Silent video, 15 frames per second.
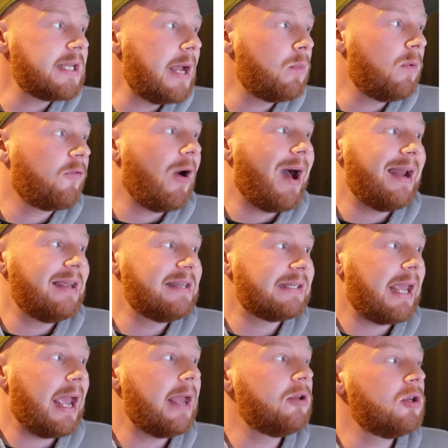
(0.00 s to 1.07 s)
head, we've got Ellis
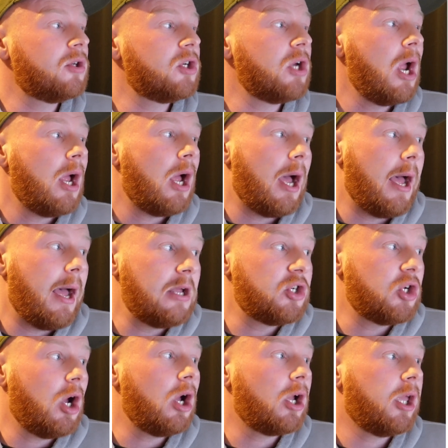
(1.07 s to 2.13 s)
Genge
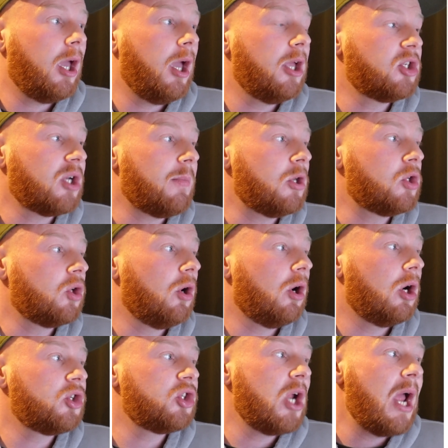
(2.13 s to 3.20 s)
as your hooker, Jamie
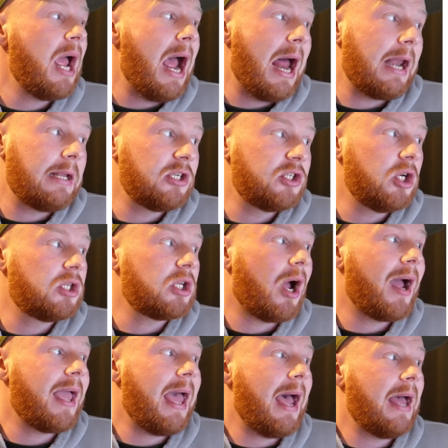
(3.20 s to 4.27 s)
George, and as your
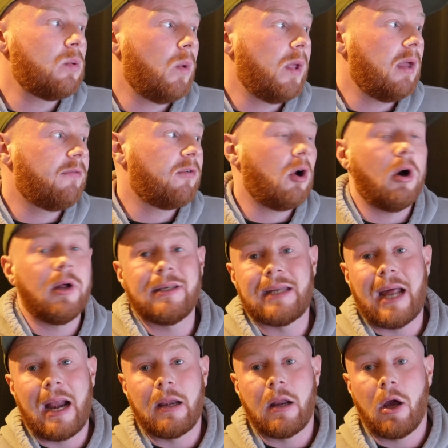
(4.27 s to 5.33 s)
tight head, we have got
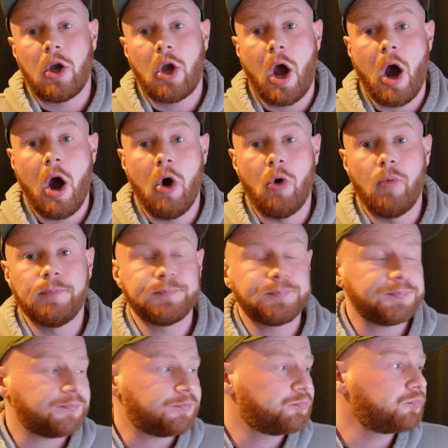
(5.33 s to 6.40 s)
Dan Cole.
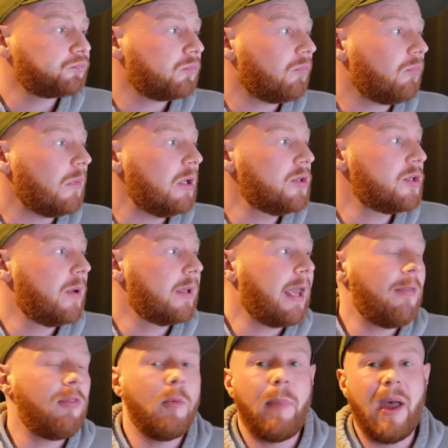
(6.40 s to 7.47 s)
So
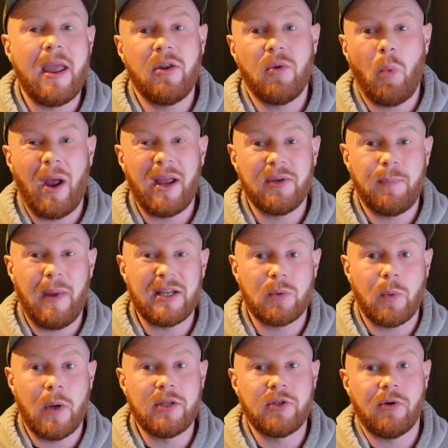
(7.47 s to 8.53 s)
again, the
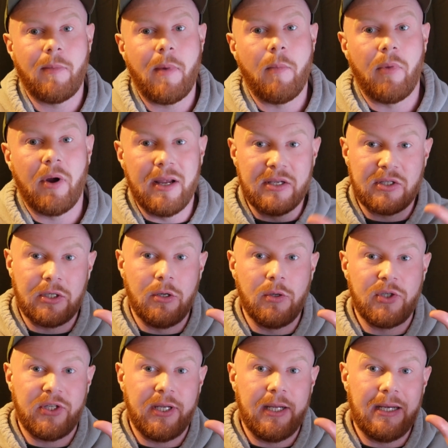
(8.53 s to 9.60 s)
best way to remember it is
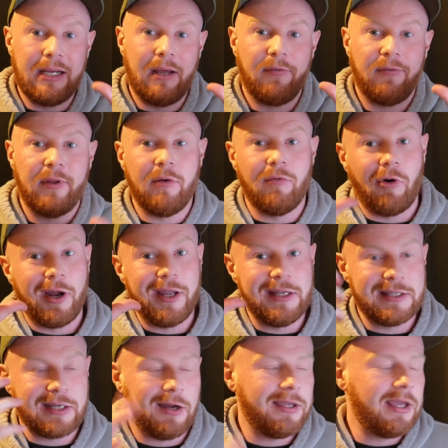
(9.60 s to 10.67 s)
loosey, lefty, righty,
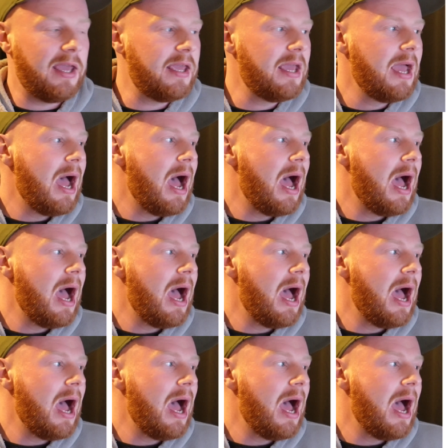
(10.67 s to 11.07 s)
tighty.